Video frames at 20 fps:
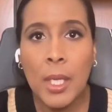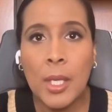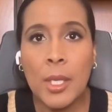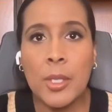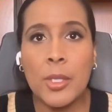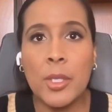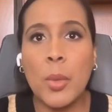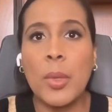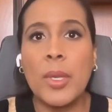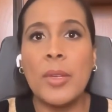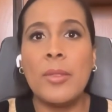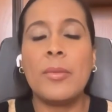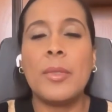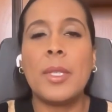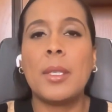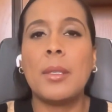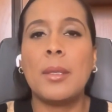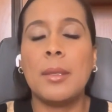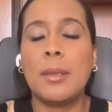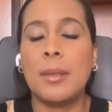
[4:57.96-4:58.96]
So we've,
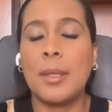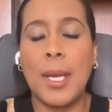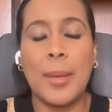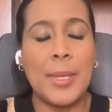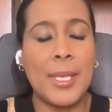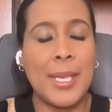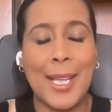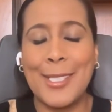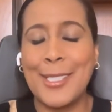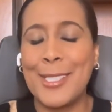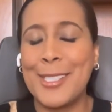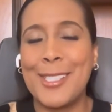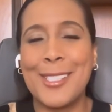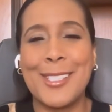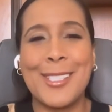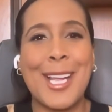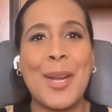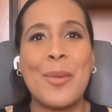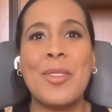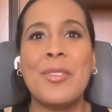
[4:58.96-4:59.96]
I mean, as a
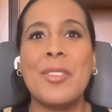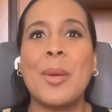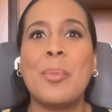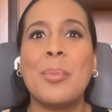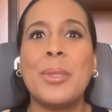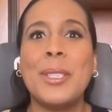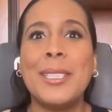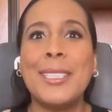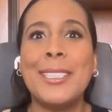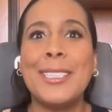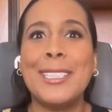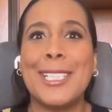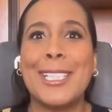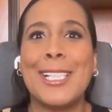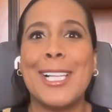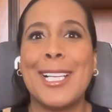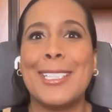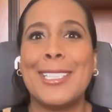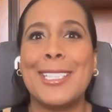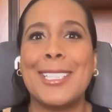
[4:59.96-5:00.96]
society, we've completely
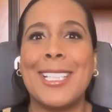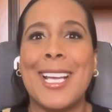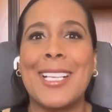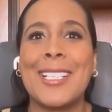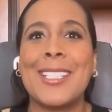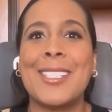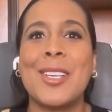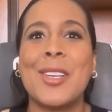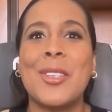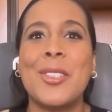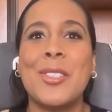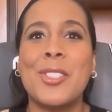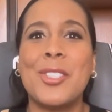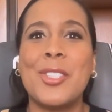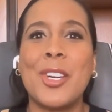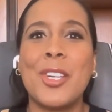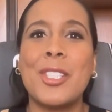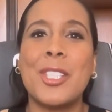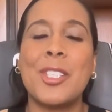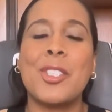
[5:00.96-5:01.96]
neglected that. So you
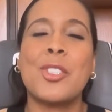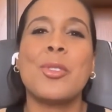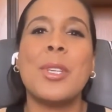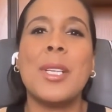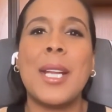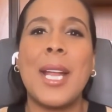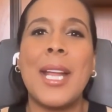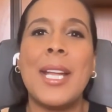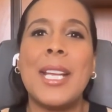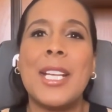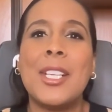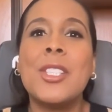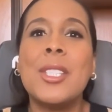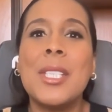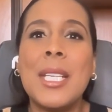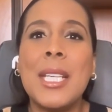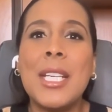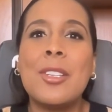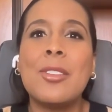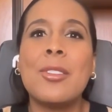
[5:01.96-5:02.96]
start to treat
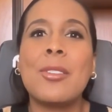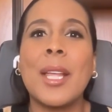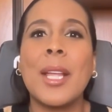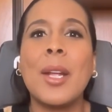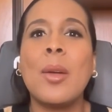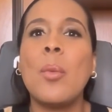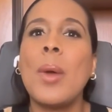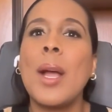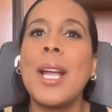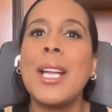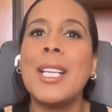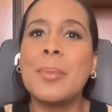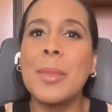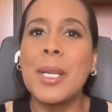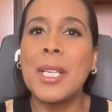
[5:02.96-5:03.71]
ADHD and you're like, why is my